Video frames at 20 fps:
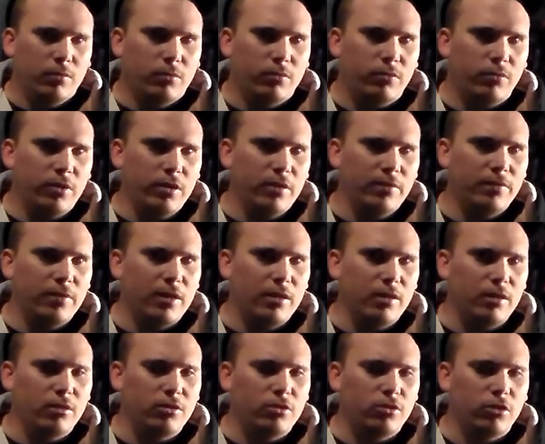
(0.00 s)
free
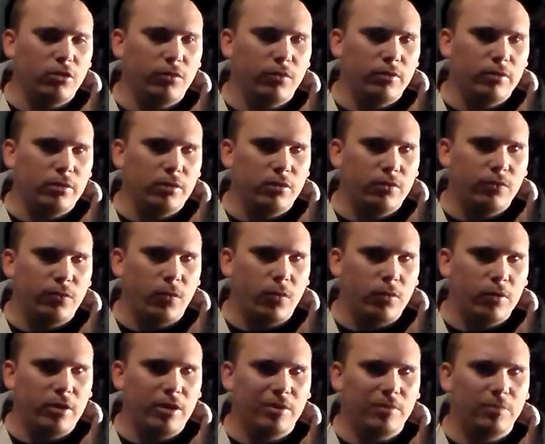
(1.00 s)
vending services
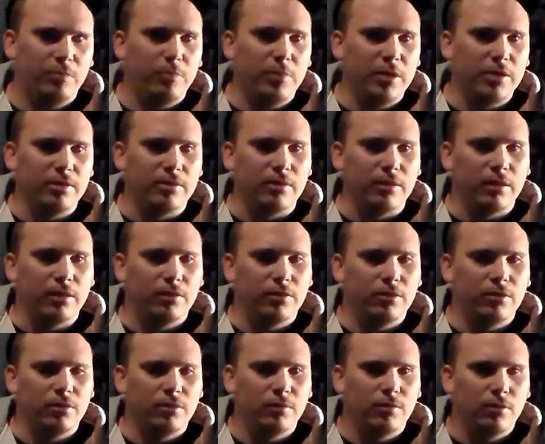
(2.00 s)
for your
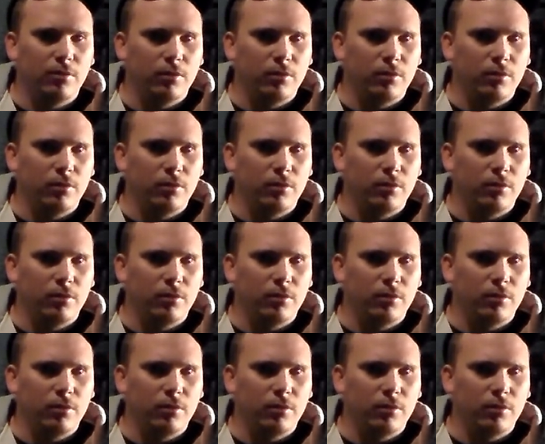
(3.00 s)
business.